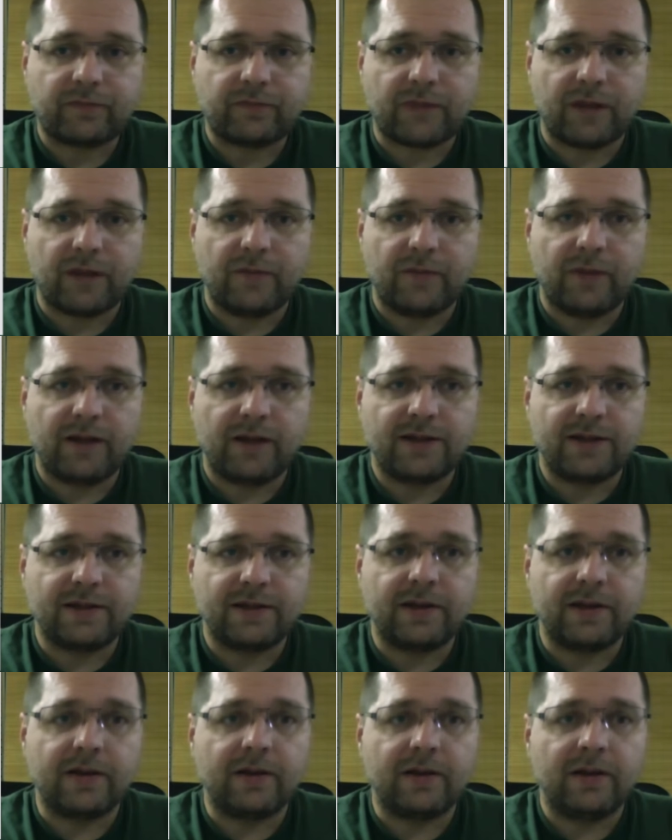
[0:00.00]
but
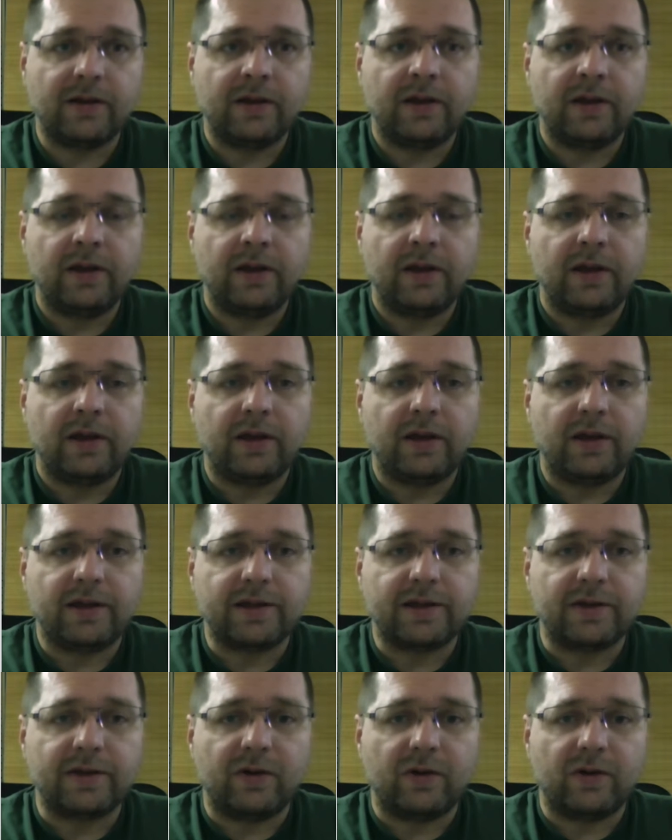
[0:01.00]
still it
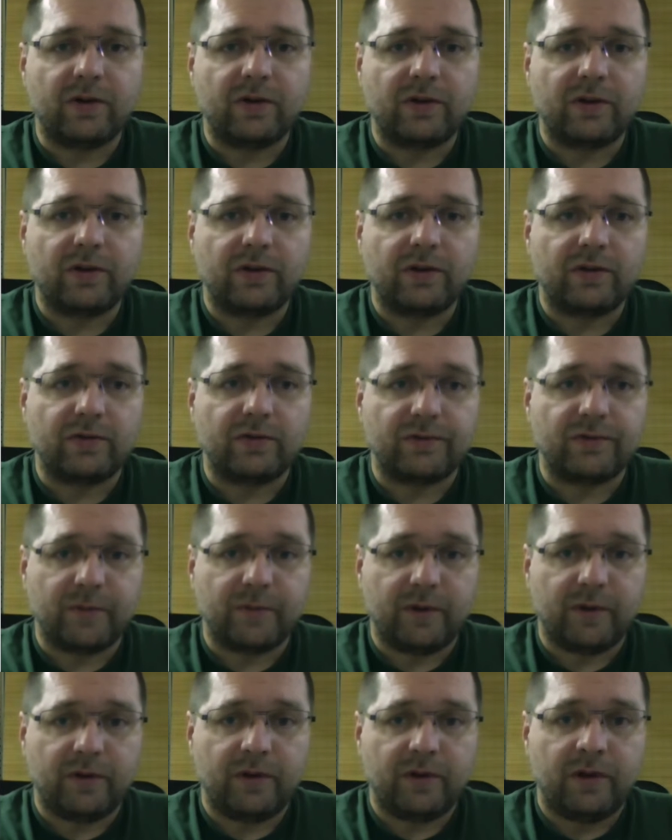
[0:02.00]
is not
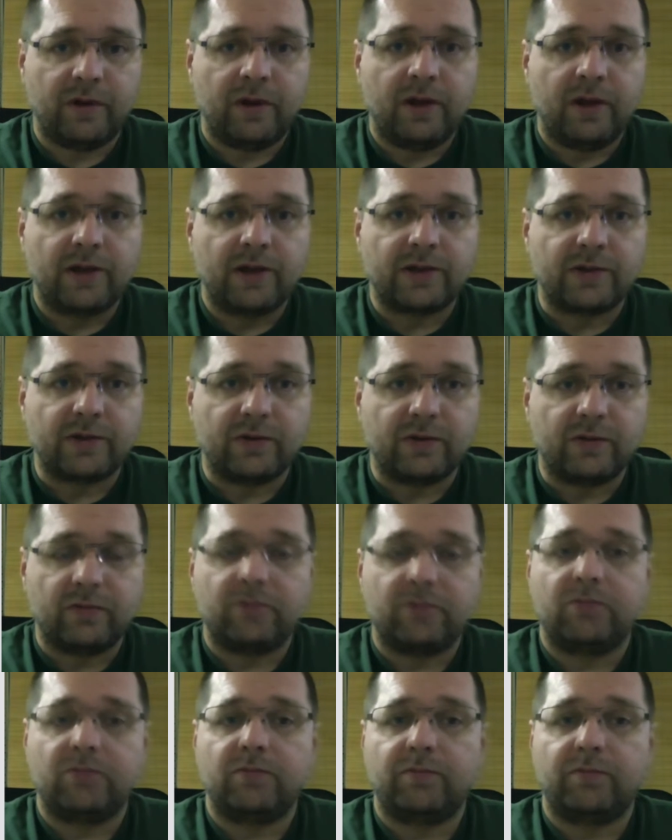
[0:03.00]
usable. So
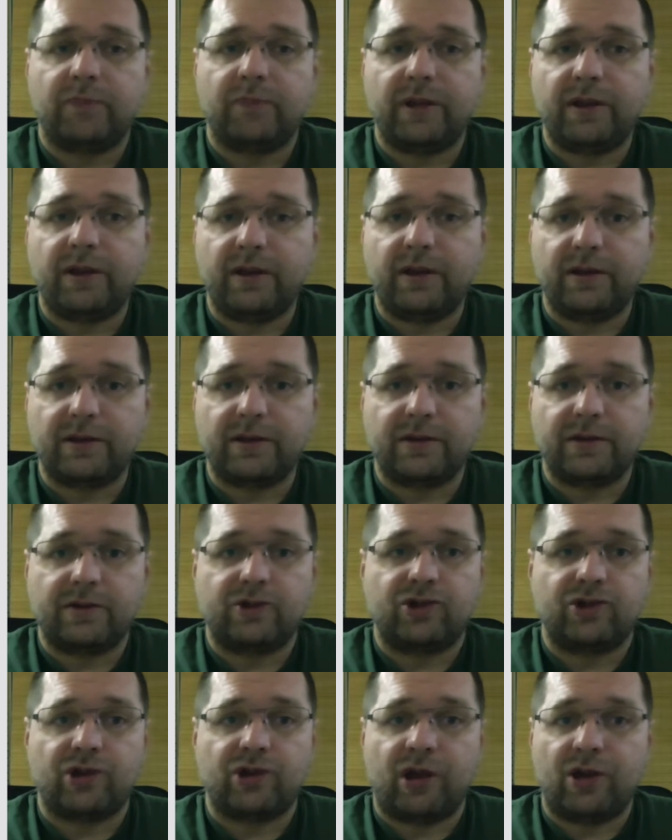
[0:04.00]
please
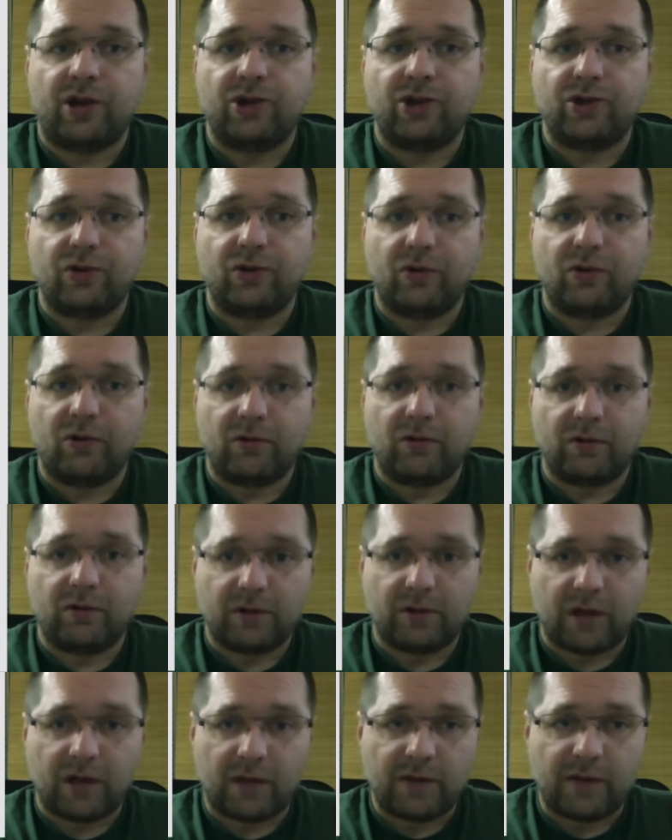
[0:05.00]
change your
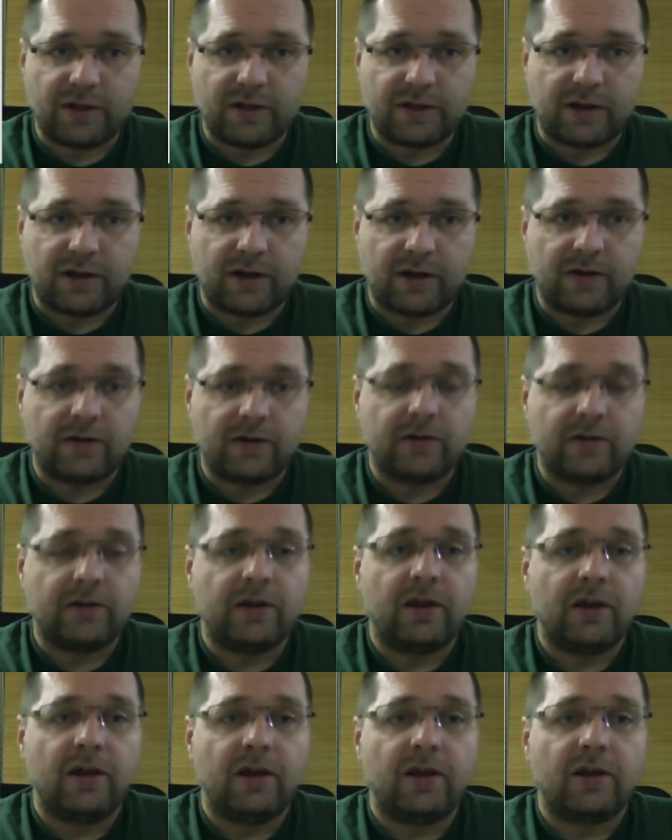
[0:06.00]
administrator,
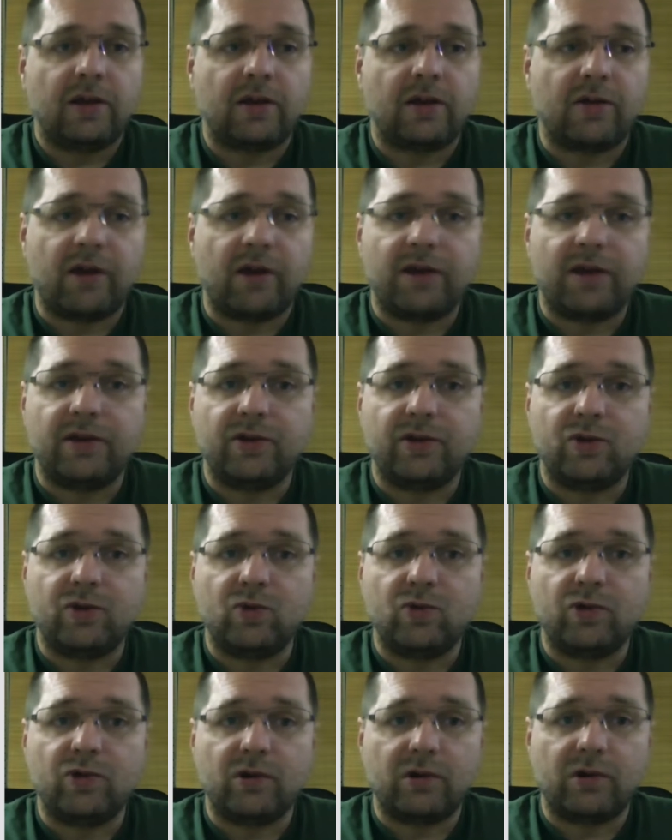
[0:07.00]
create a
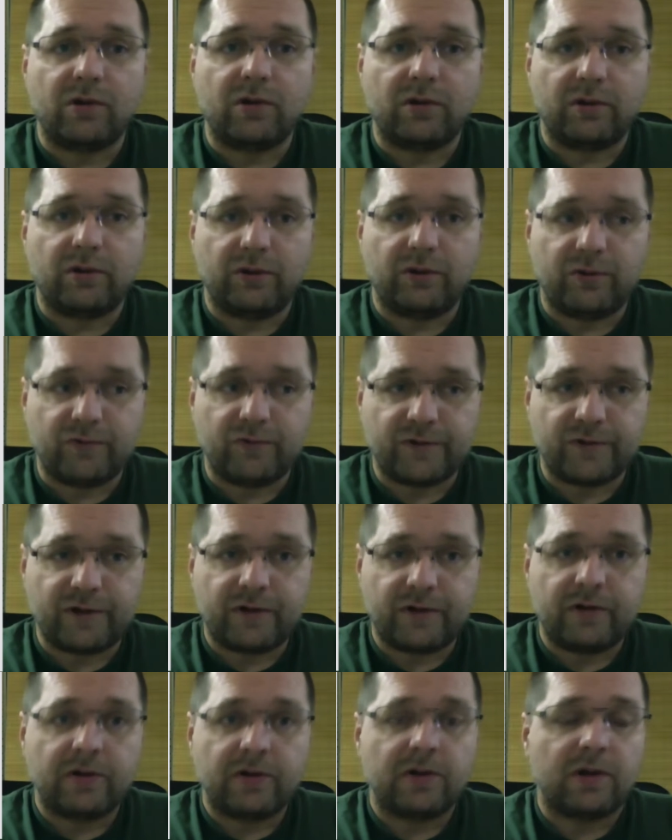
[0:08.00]
new
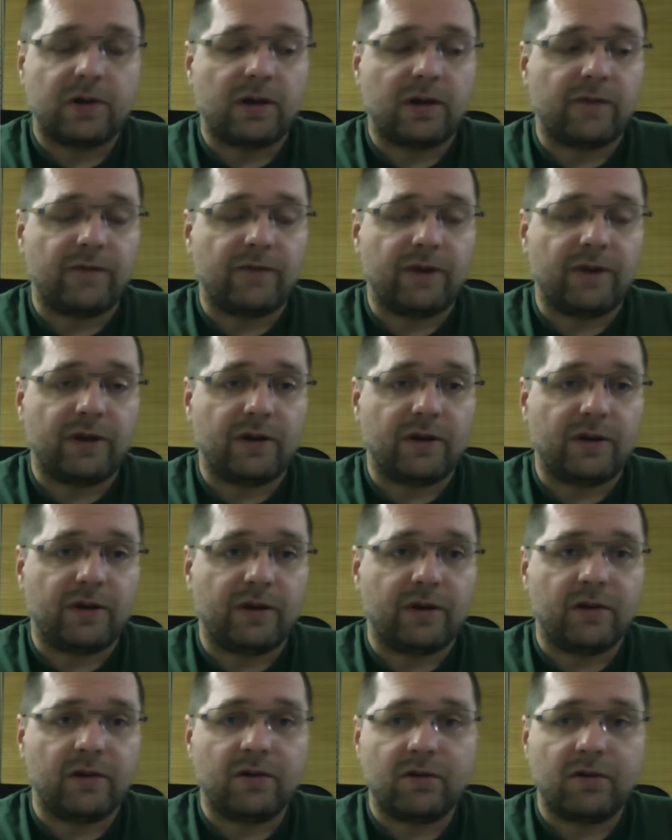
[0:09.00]
user with
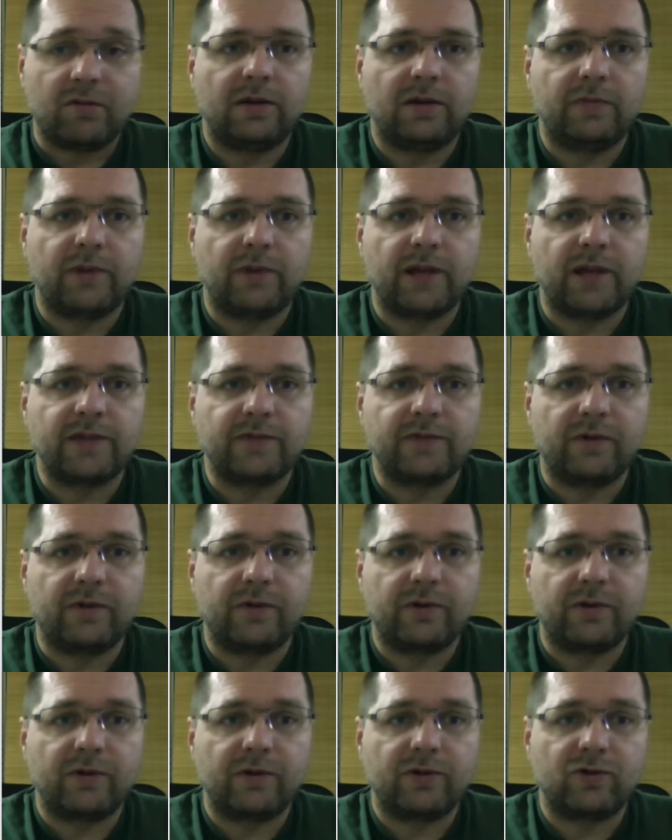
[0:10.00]
a
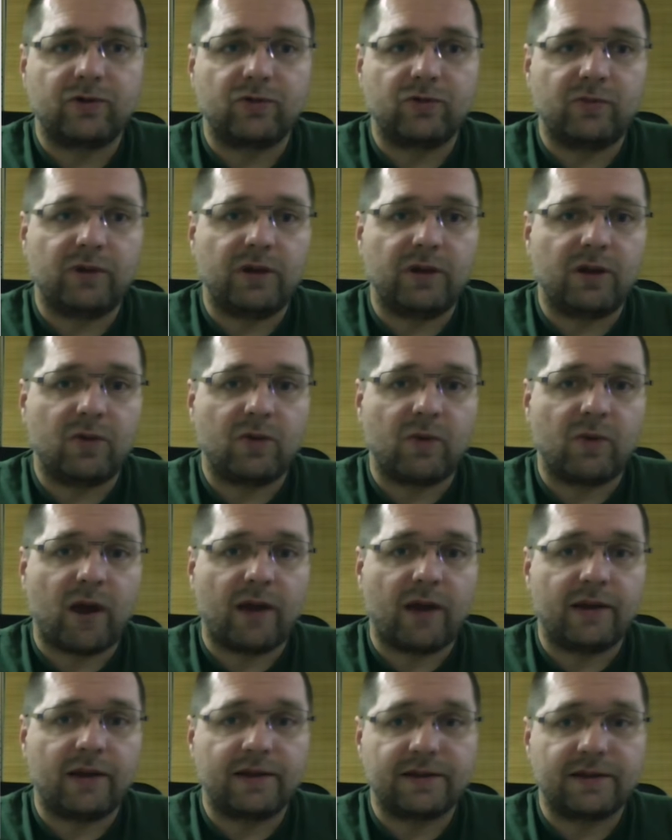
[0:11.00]
password should be
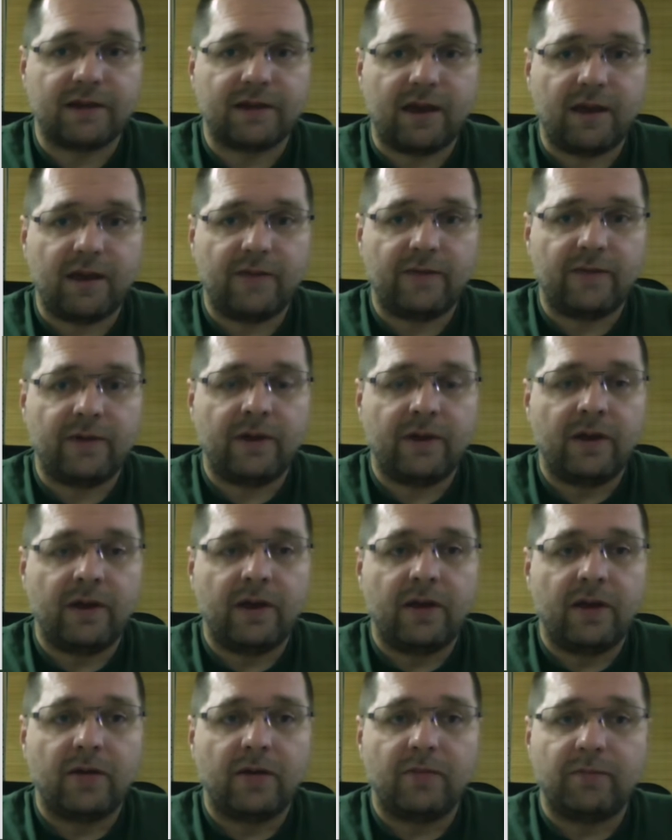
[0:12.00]
quite safe.
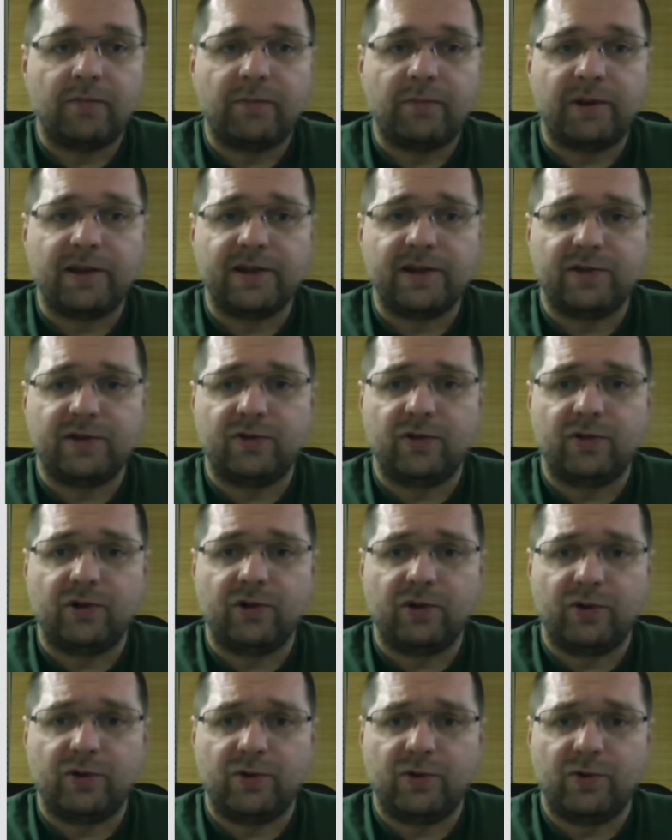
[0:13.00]
Please do
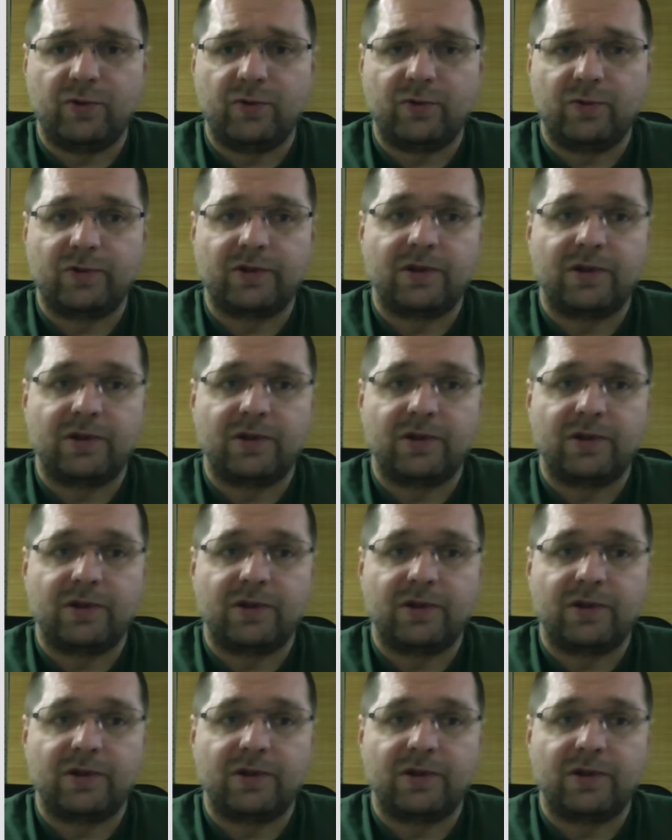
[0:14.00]
not use